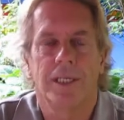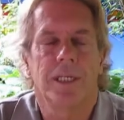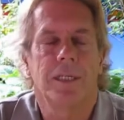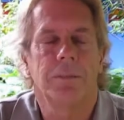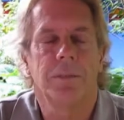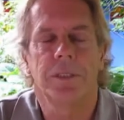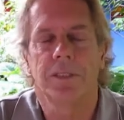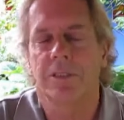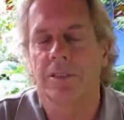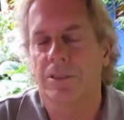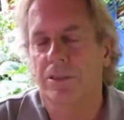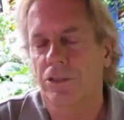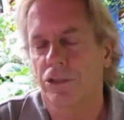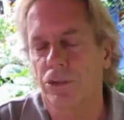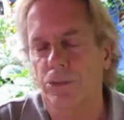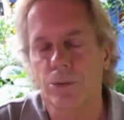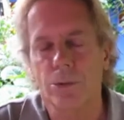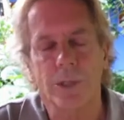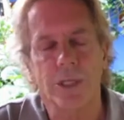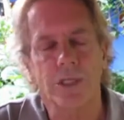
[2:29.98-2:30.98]
I mean, it's
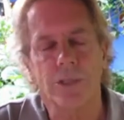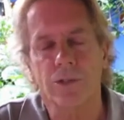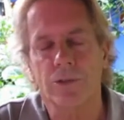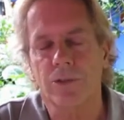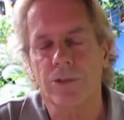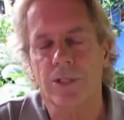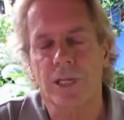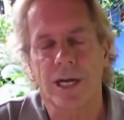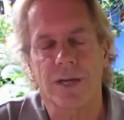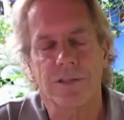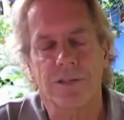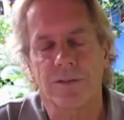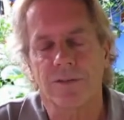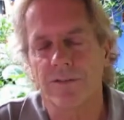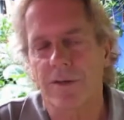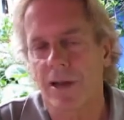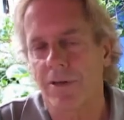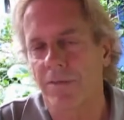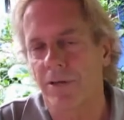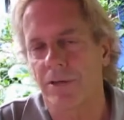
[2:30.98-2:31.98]

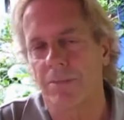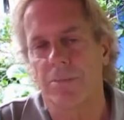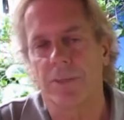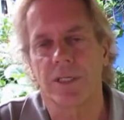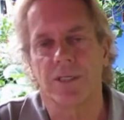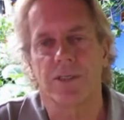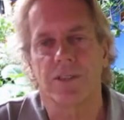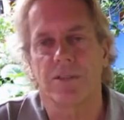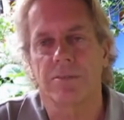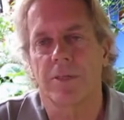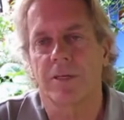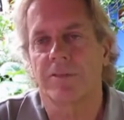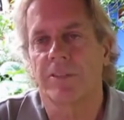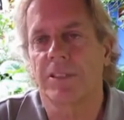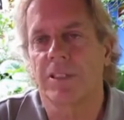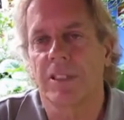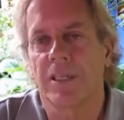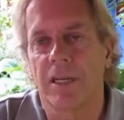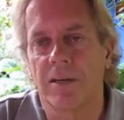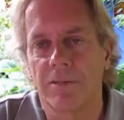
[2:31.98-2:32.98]
22,500 meters above
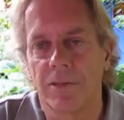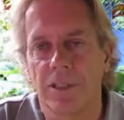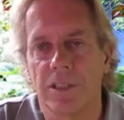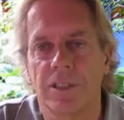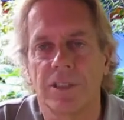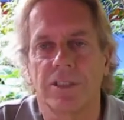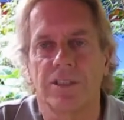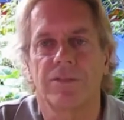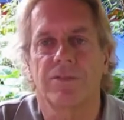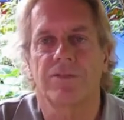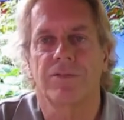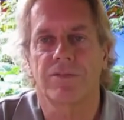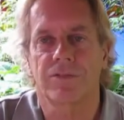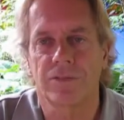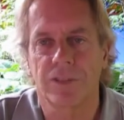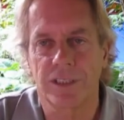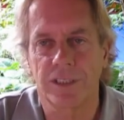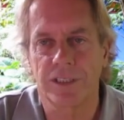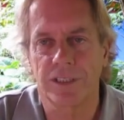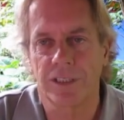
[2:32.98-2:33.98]
sea level. Is
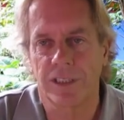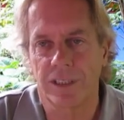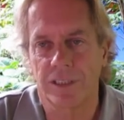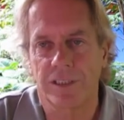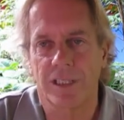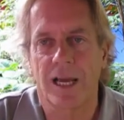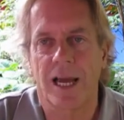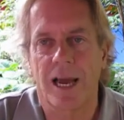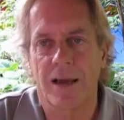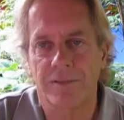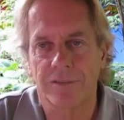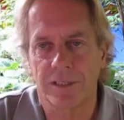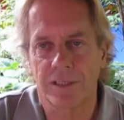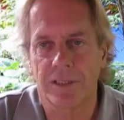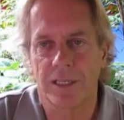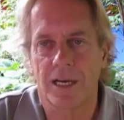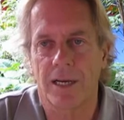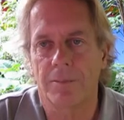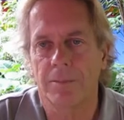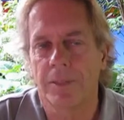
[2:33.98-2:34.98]
freezing half the
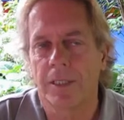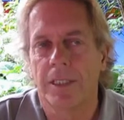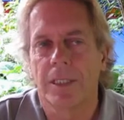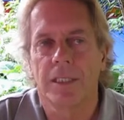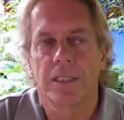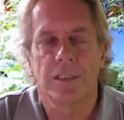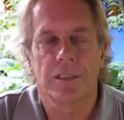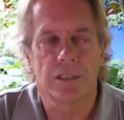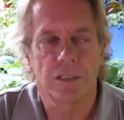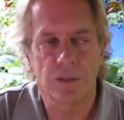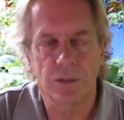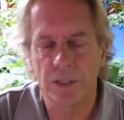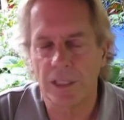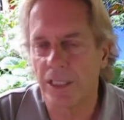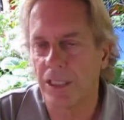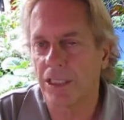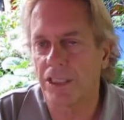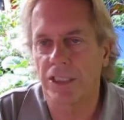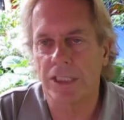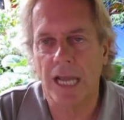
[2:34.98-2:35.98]
time. So you
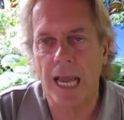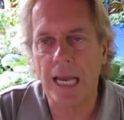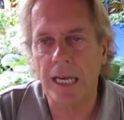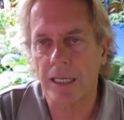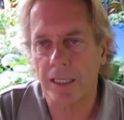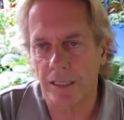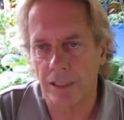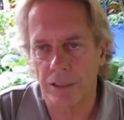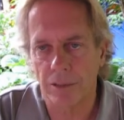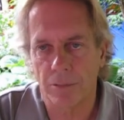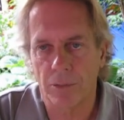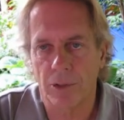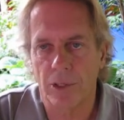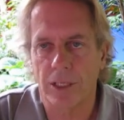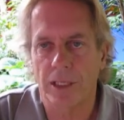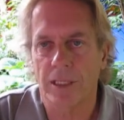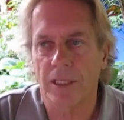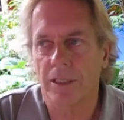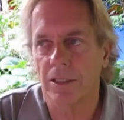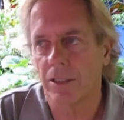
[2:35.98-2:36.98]
need a jacket in the
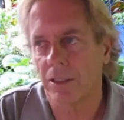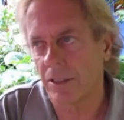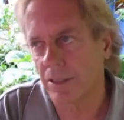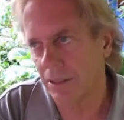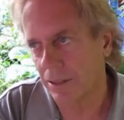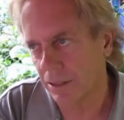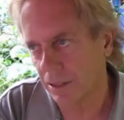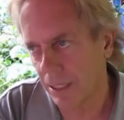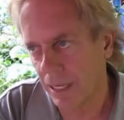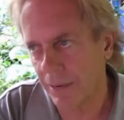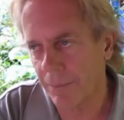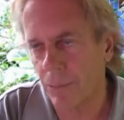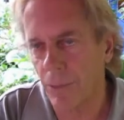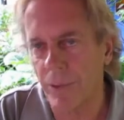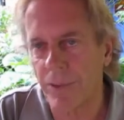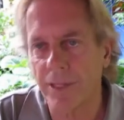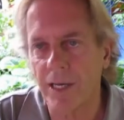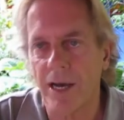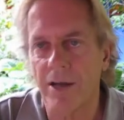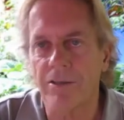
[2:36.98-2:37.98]
morning. At
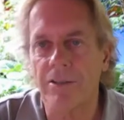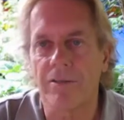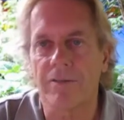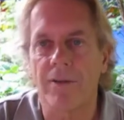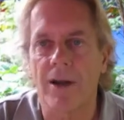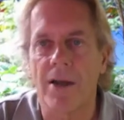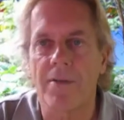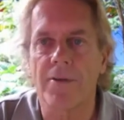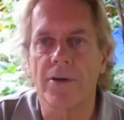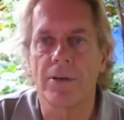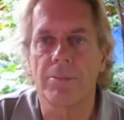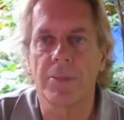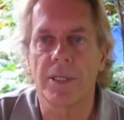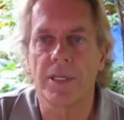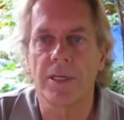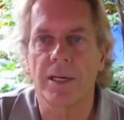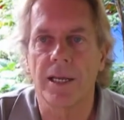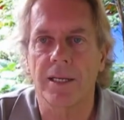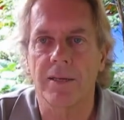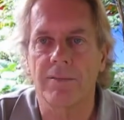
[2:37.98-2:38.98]
1,500
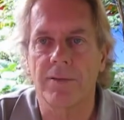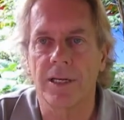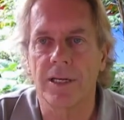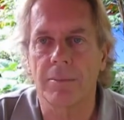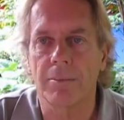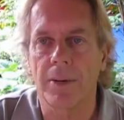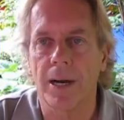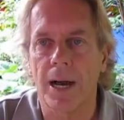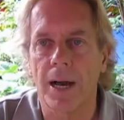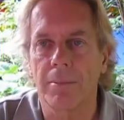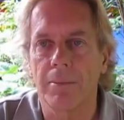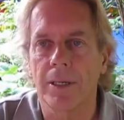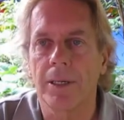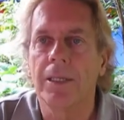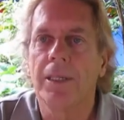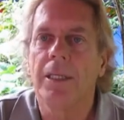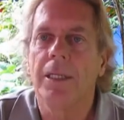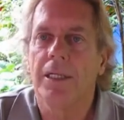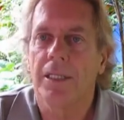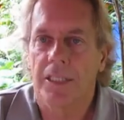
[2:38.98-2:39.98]
meter, like Vicabamba,
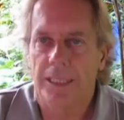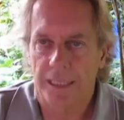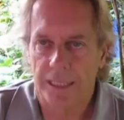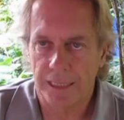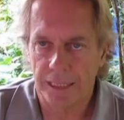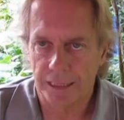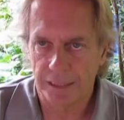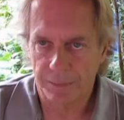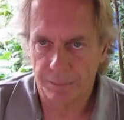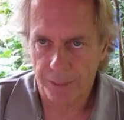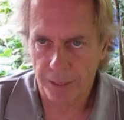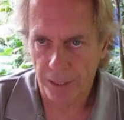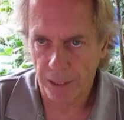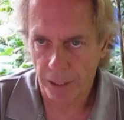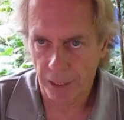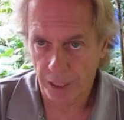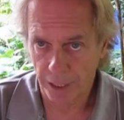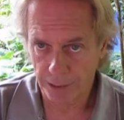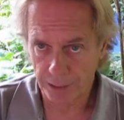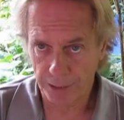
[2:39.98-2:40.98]
is
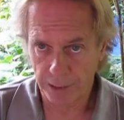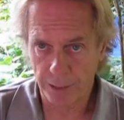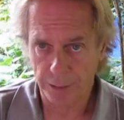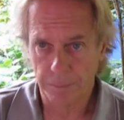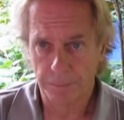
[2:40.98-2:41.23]
paradise.